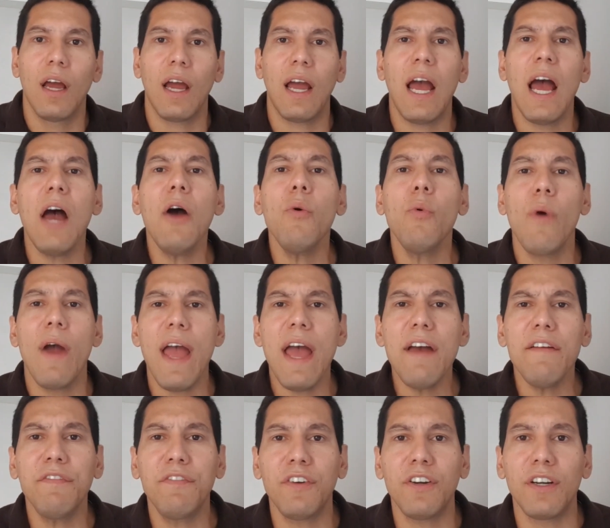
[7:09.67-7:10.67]

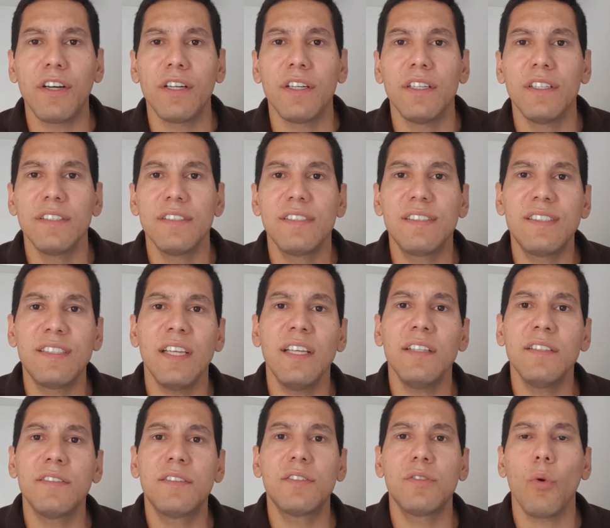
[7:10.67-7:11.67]
However,
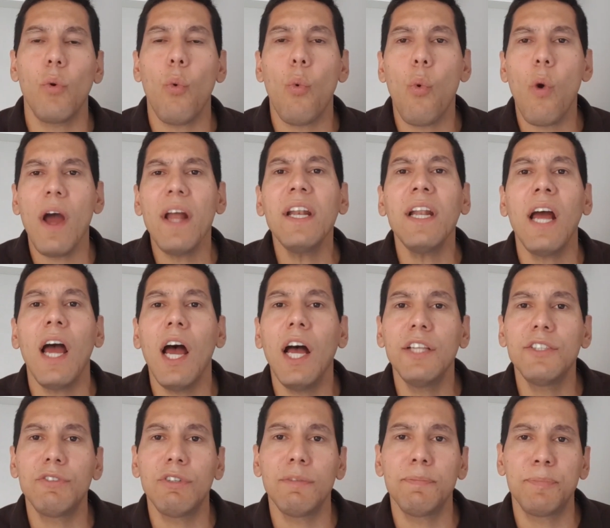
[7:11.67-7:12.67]
since
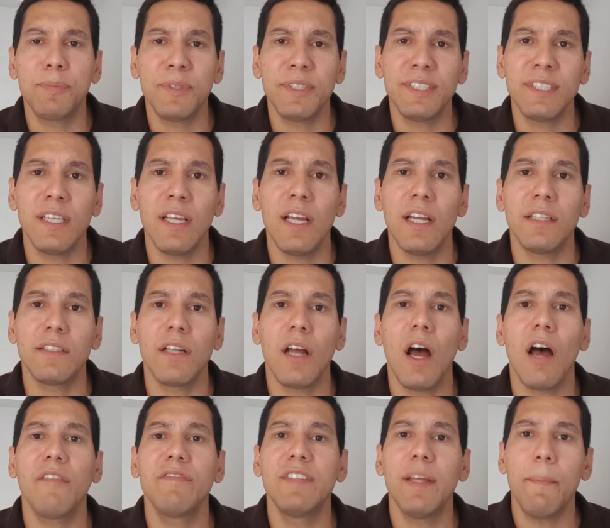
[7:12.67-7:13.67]
100%
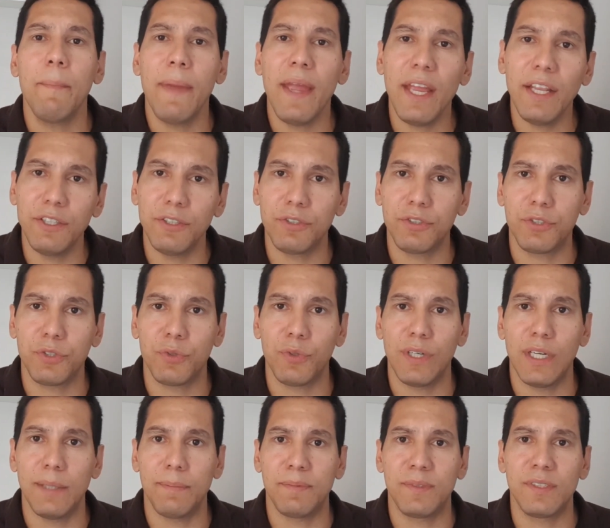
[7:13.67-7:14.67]
of the
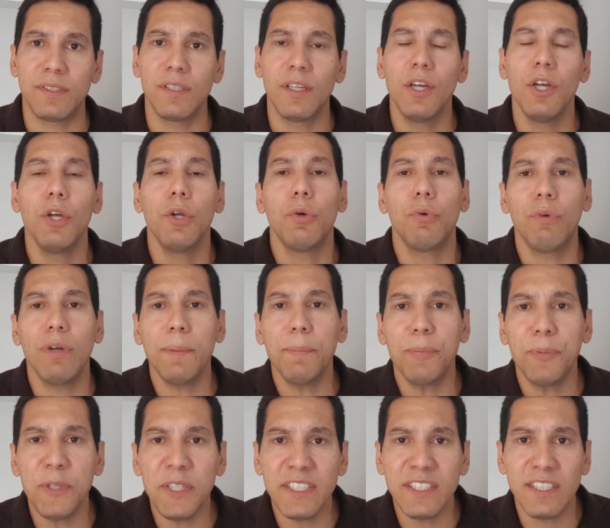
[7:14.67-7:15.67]
manuscripts
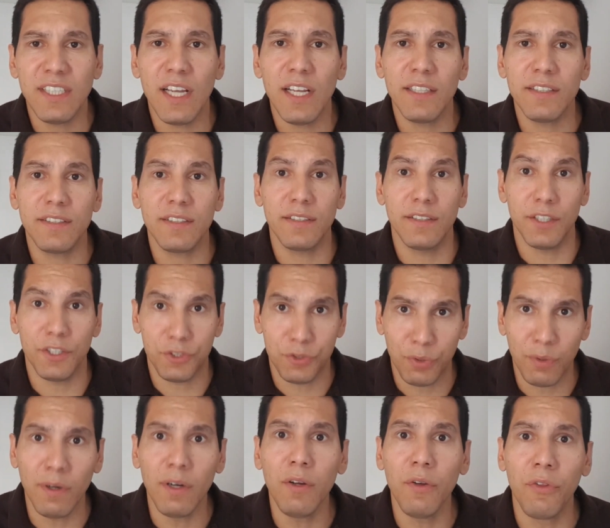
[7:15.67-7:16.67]
represents the
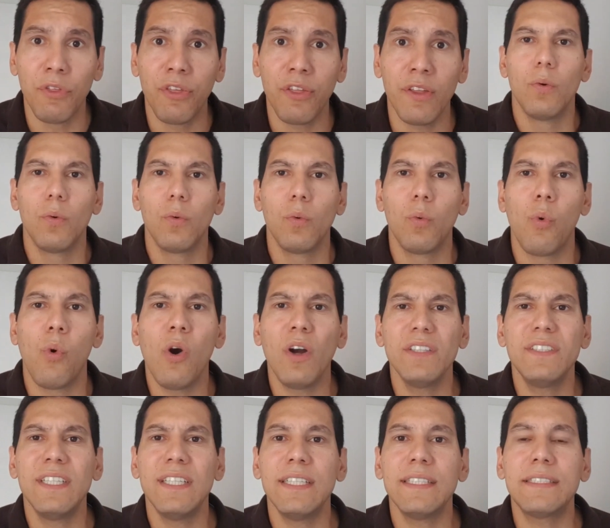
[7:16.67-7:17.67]
truth,
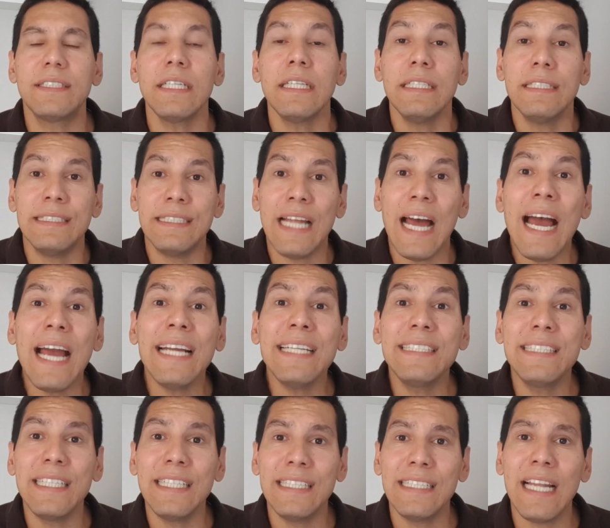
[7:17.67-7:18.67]
wouldn't
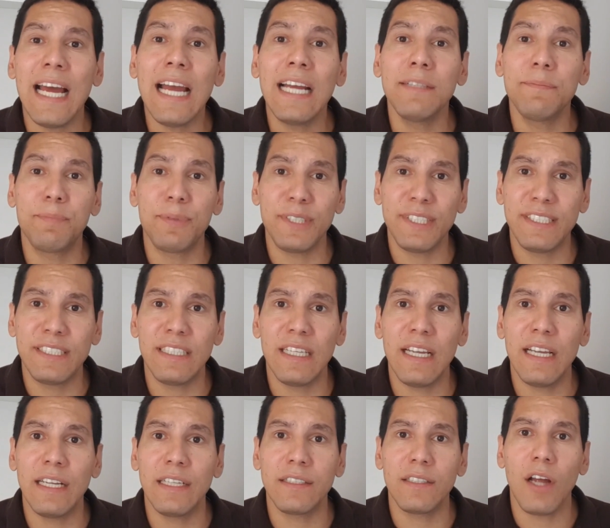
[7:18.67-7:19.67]

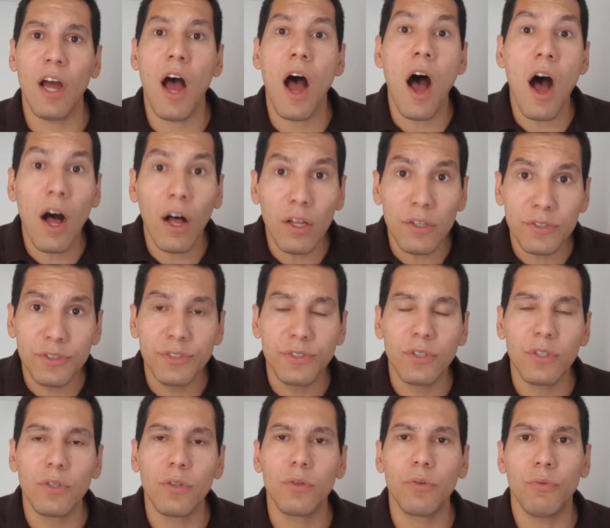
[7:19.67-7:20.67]
99%
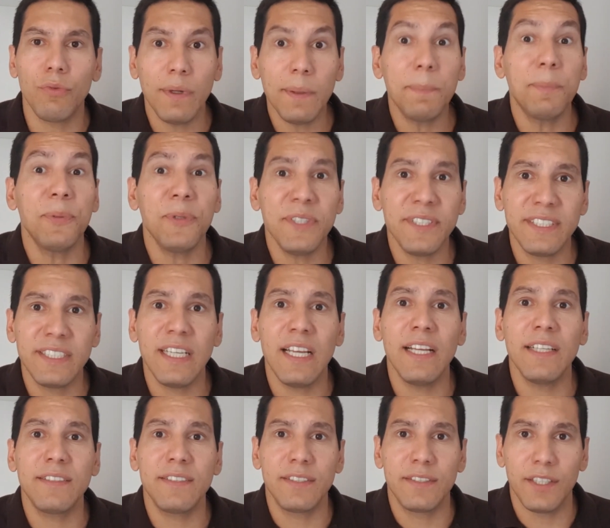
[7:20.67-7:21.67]
also
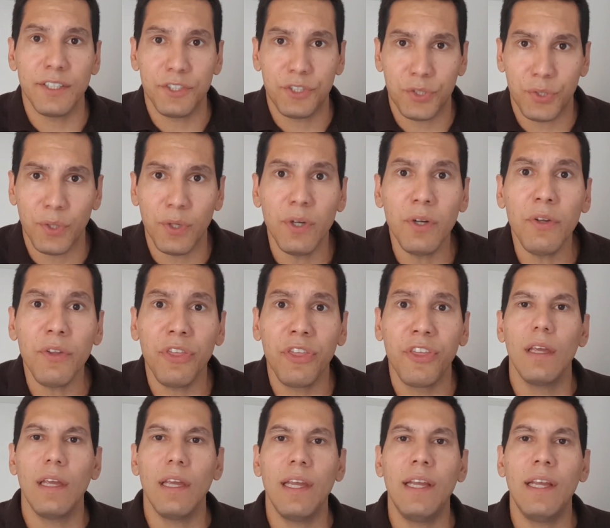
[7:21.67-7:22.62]
represents the truth?